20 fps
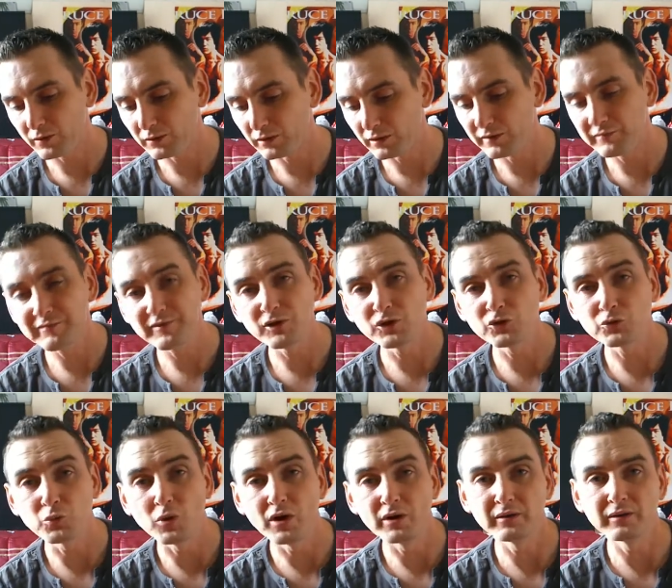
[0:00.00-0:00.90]
uh,
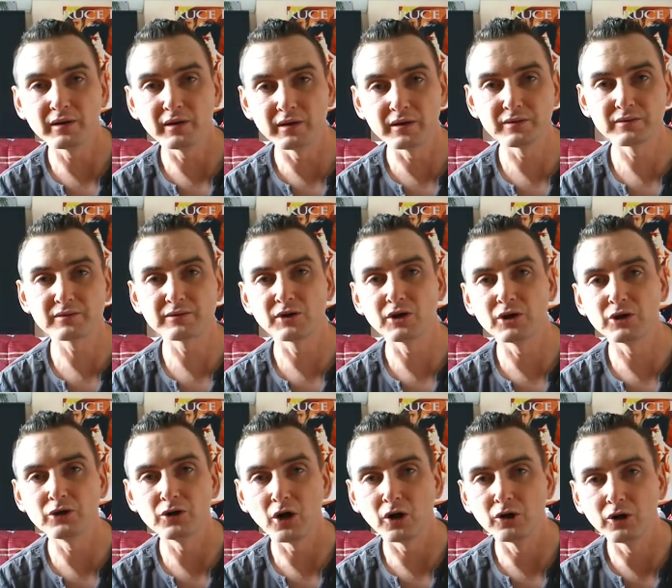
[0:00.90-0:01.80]
first one is
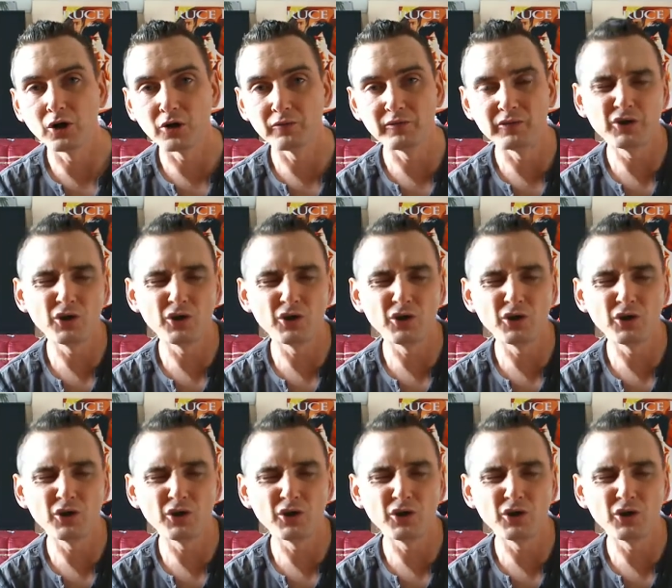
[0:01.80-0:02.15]
uh, non-horror.